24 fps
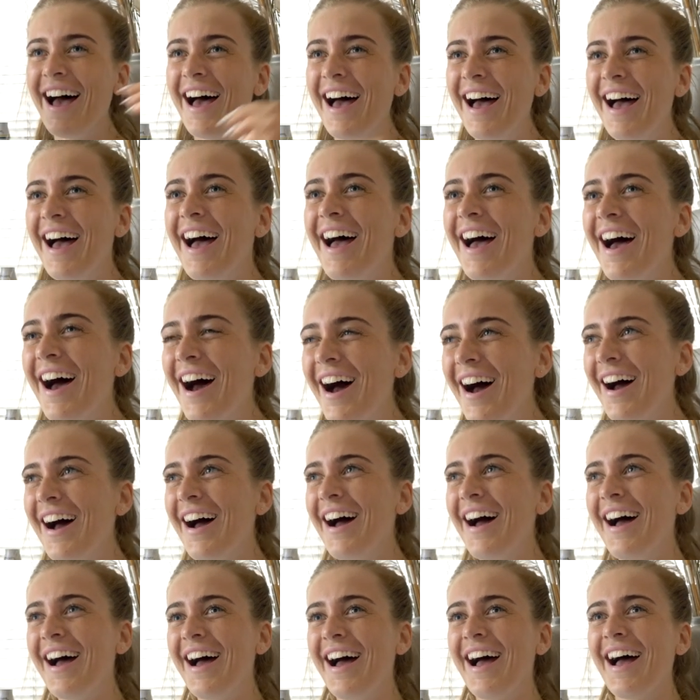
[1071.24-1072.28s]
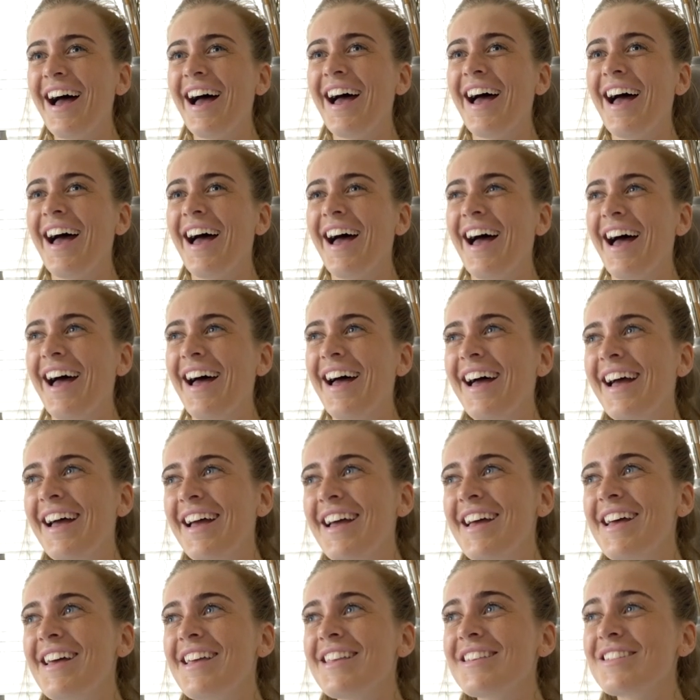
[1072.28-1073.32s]
joke. You do that every month, you do
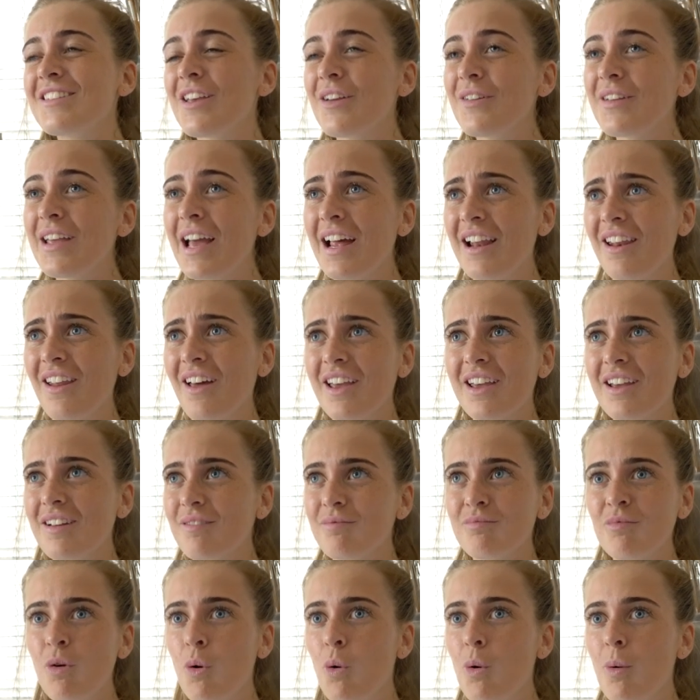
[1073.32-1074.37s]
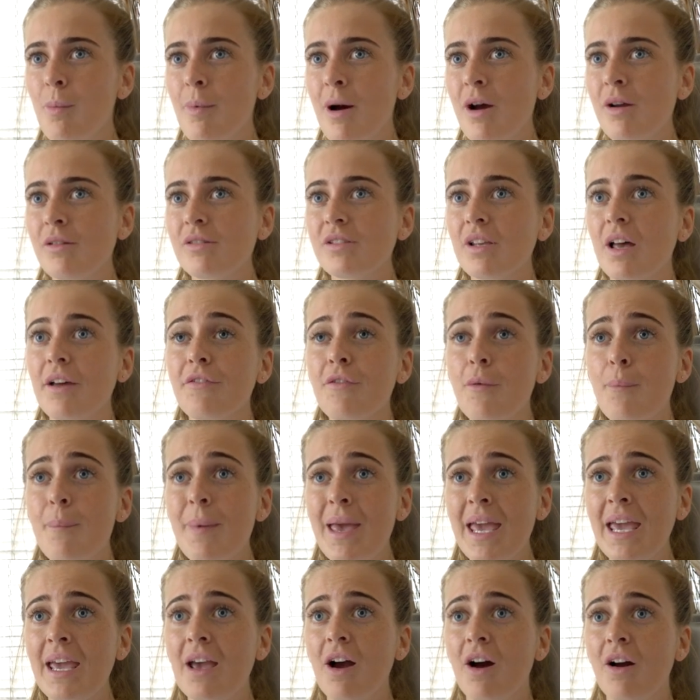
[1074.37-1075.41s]
it. So yeah, like hormones, like for
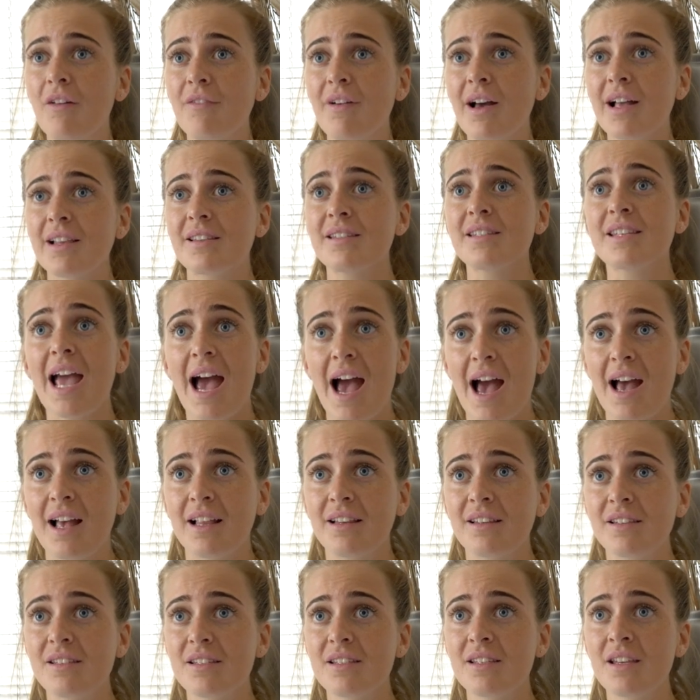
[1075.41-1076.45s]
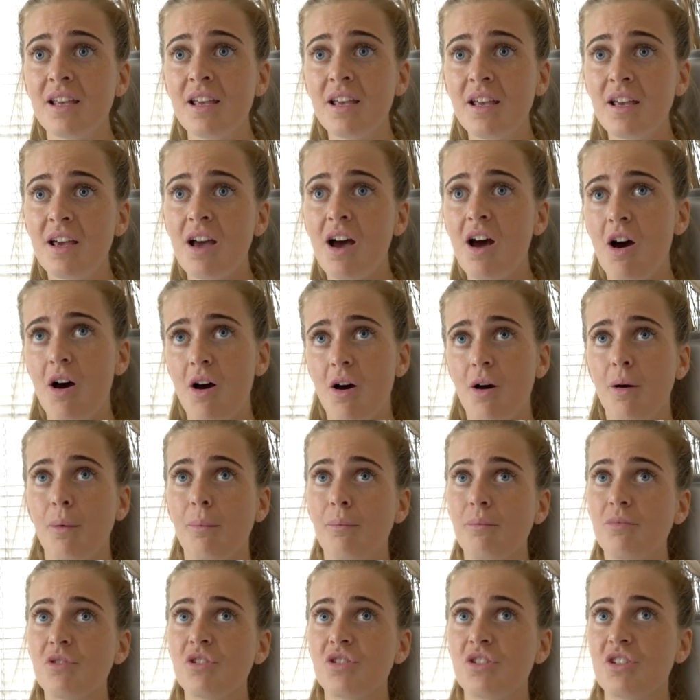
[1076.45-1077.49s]
me, I've had scans
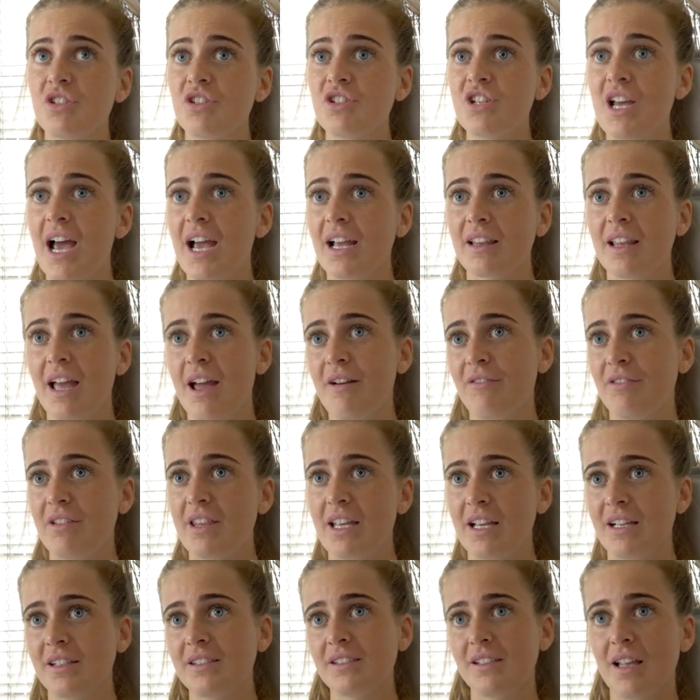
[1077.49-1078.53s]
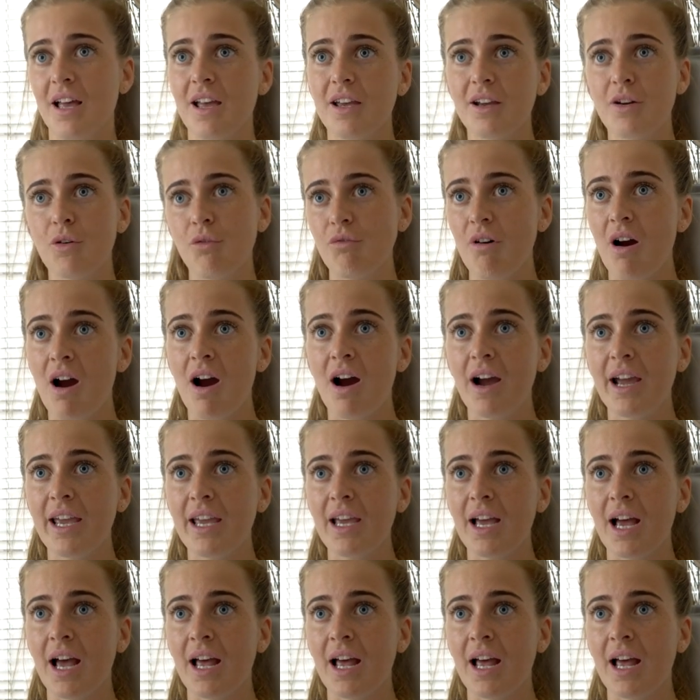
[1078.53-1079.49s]
just to check that everything's like all right,